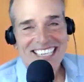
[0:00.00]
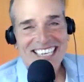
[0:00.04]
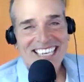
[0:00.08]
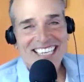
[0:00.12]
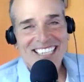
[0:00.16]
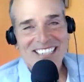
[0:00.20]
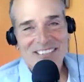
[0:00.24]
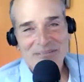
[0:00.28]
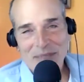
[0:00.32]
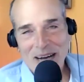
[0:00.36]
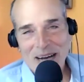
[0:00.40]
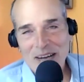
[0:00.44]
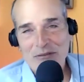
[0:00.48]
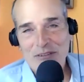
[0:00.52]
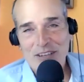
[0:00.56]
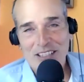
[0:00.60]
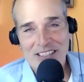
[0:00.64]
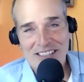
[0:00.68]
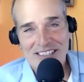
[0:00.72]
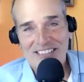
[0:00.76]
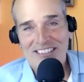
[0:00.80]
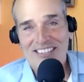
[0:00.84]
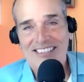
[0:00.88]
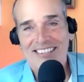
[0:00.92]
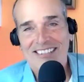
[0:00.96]
And my
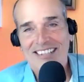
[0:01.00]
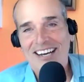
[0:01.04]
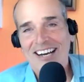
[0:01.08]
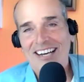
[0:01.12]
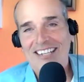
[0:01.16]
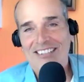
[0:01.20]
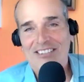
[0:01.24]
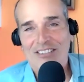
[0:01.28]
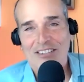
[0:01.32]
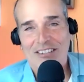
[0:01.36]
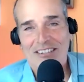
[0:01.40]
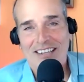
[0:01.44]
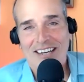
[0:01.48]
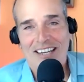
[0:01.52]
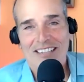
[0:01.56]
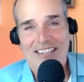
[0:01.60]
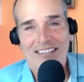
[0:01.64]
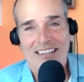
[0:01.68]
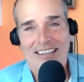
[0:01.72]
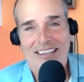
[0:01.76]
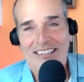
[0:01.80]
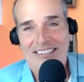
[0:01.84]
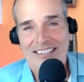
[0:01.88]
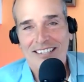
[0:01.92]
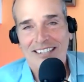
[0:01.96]
physicist guys are
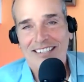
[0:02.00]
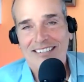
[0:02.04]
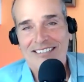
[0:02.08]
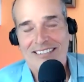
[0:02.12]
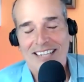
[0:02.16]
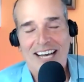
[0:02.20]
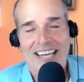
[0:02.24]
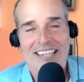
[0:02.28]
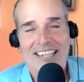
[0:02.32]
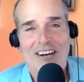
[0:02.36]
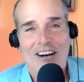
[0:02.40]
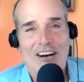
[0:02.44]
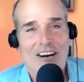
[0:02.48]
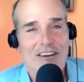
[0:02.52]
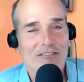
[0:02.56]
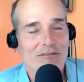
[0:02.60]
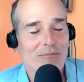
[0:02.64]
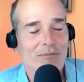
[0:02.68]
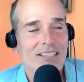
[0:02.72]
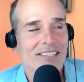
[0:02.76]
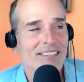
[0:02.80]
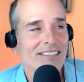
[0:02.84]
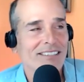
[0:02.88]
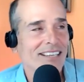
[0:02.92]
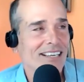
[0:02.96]
guys like uh, Don
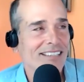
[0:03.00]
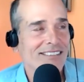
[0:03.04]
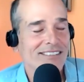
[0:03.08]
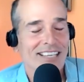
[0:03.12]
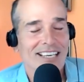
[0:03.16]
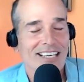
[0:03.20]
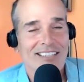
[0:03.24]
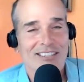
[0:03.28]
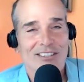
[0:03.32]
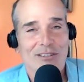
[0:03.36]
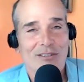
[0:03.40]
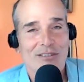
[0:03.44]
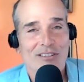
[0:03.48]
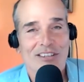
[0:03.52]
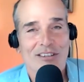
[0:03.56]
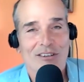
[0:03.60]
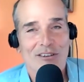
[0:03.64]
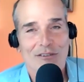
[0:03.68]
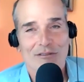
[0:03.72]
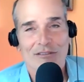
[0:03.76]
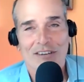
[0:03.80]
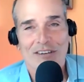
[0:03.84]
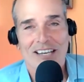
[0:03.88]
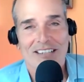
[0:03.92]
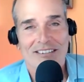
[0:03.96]
Hoffman at, at UC
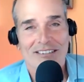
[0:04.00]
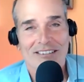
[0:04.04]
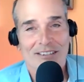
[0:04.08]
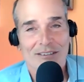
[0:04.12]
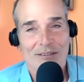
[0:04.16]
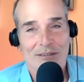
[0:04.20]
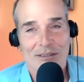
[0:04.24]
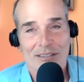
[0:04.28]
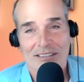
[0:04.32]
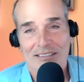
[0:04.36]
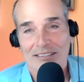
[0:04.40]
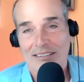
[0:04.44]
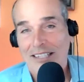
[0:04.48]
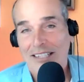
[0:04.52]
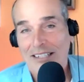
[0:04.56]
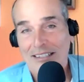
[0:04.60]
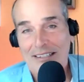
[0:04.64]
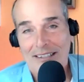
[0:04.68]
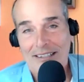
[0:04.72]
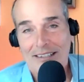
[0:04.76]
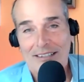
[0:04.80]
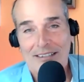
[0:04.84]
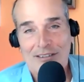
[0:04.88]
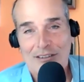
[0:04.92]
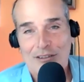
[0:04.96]
Irvine, who okay. is
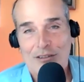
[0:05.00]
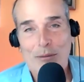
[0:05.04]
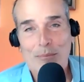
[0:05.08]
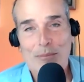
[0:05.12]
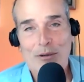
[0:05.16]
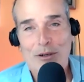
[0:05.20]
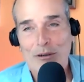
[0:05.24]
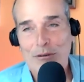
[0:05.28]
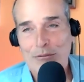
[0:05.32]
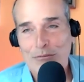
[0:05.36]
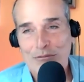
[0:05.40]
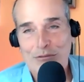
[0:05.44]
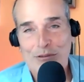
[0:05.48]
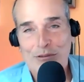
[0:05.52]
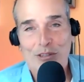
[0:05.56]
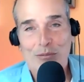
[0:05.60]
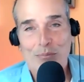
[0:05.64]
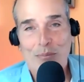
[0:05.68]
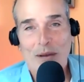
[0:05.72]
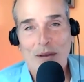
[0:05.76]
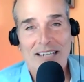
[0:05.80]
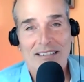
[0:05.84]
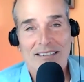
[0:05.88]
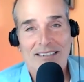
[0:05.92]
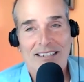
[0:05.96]
super
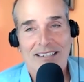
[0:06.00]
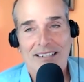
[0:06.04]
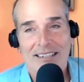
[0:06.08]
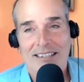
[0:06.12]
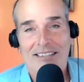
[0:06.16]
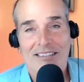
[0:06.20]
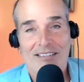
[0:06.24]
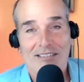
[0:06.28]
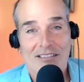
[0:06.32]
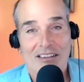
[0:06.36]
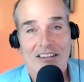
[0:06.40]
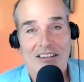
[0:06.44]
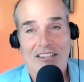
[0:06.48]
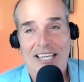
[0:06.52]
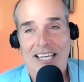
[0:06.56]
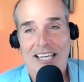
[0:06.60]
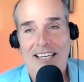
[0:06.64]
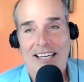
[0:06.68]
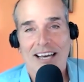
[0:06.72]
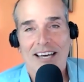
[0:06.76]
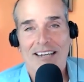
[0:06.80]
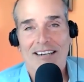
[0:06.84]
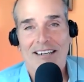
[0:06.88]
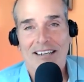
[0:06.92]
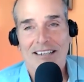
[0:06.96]
respected and is
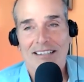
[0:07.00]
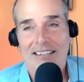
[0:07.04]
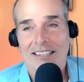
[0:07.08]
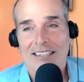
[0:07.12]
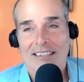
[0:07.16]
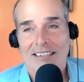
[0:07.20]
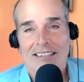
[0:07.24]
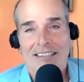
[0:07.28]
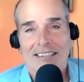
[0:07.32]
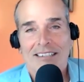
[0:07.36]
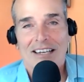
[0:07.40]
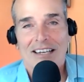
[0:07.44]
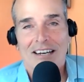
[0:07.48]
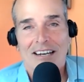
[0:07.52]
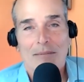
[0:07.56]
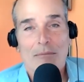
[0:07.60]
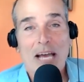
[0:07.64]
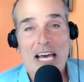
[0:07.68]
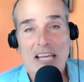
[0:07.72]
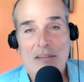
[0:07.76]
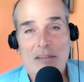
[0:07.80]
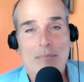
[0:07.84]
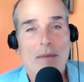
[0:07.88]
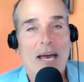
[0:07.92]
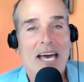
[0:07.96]
looking at a, a
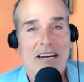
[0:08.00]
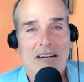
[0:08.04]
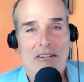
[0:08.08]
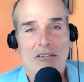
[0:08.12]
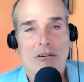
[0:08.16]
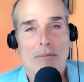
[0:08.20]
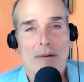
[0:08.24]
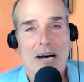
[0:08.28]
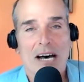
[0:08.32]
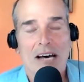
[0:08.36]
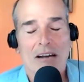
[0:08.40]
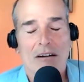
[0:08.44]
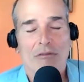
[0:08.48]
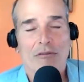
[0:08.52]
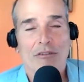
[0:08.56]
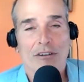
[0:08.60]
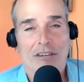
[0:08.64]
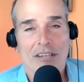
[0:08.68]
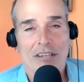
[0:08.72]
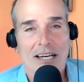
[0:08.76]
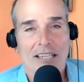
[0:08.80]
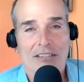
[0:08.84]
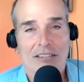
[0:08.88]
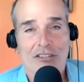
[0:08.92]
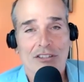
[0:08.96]
mathematical model for
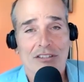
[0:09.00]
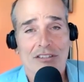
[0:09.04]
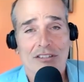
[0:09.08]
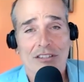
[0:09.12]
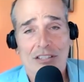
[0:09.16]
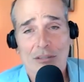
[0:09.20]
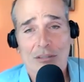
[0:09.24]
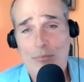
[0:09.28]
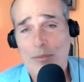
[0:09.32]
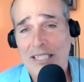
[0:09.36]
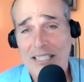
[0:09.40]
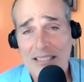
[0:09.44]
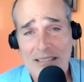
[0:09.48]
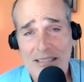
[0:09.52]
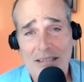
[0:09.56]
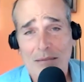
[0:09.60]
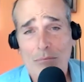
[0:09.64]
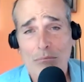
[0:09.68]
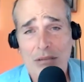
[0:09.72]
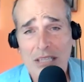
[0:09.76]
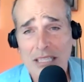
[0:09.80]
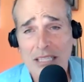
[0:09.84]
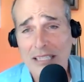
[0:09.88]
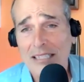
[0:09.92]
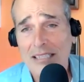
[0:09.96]
consciousness, but he's
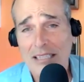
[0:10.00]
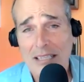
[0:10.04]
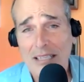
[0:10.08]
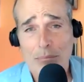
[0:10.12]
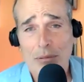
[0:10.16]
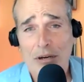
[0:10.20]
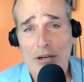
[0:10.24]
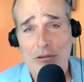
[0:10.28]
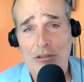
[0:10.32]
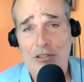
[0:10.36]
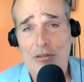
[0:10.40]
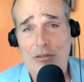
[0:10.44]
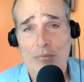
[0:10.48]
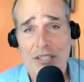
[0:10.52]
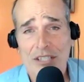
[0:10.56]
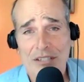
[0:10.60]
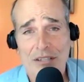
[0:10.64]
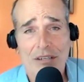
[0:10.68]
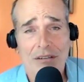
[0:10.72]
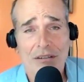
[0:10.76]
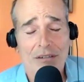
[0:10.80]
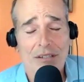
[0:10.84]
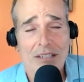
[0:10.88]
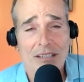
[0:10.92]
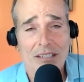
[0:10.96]
completely post
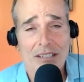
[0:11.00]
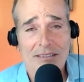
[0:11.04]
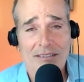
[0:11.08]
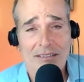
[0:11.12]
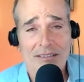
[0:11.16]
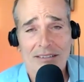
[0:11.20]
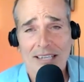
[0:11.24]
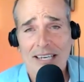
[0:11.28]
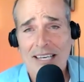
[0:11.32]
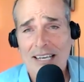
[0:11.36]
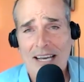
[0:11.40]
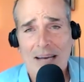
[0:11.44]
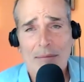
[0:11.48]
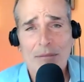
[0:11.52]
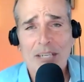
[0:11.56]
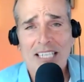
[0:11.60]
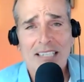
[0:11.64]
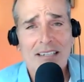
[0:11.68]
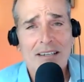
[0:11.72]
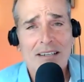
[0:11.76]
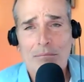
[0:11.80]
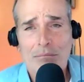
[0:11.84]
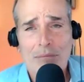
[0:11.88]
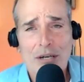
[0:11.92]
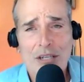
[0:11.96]
materialist. I
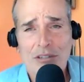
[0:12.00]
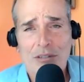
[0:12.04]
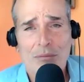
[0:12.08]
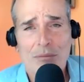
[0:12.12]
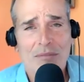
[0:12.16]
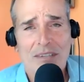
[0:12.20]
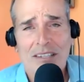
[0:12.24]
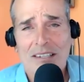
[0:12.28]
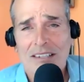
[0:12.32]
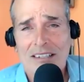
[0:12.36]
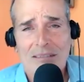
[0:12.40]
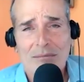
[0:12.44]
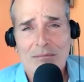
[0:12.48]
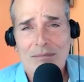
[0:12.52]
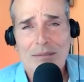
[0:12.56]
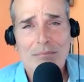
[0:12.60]
mean, post okay.